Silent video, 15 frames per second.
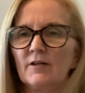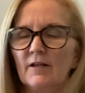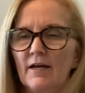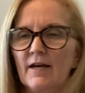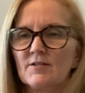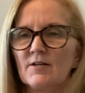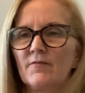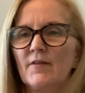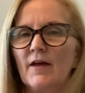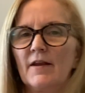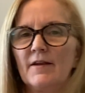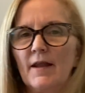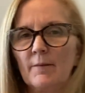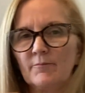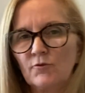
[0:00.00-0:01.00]
Like I said, that
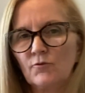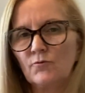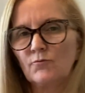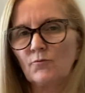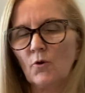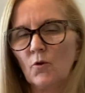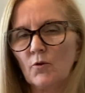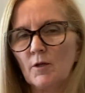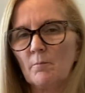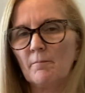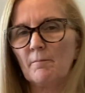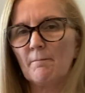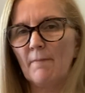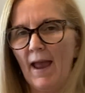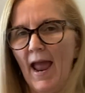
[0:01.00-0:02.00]
Neptune rolling
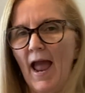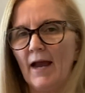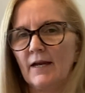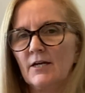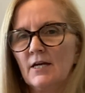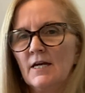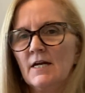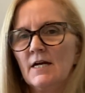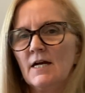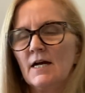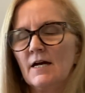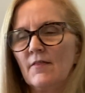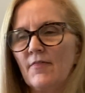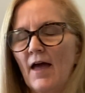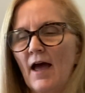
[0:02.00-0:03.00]
back,
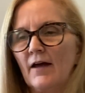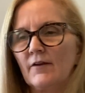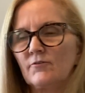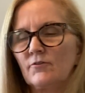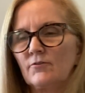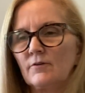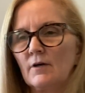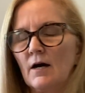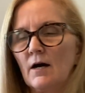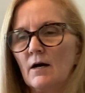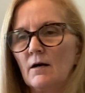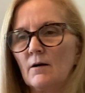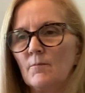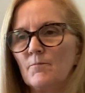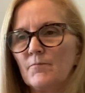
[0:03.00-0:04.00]
that
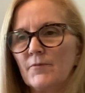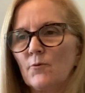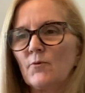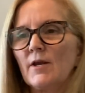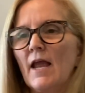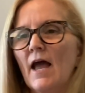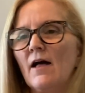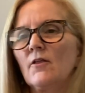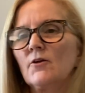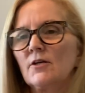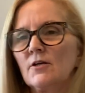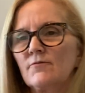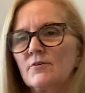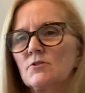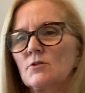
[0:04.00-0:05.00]
the reality
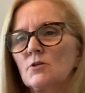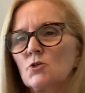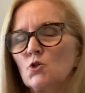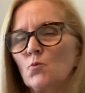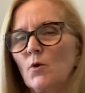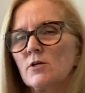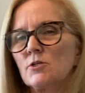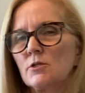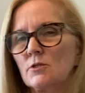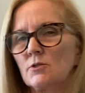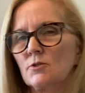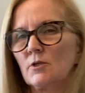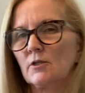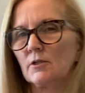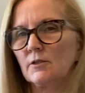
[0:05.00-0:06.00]
of a situation is
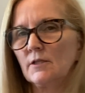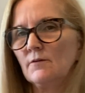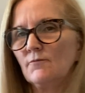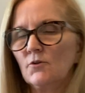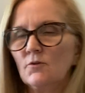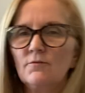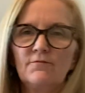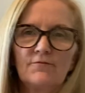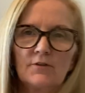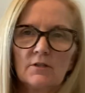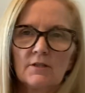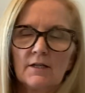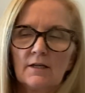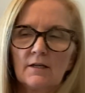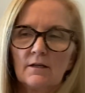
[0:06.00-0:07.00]
going to leave you
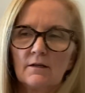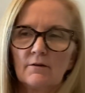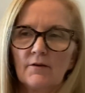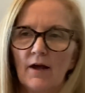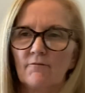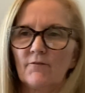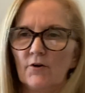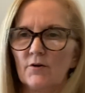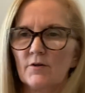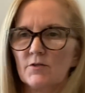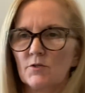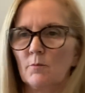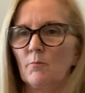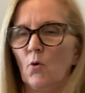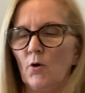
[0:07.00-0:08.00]
feeling not very
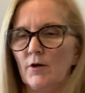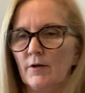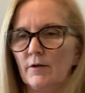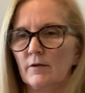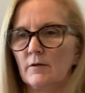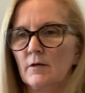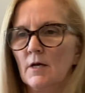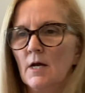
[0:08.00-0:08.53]
supported.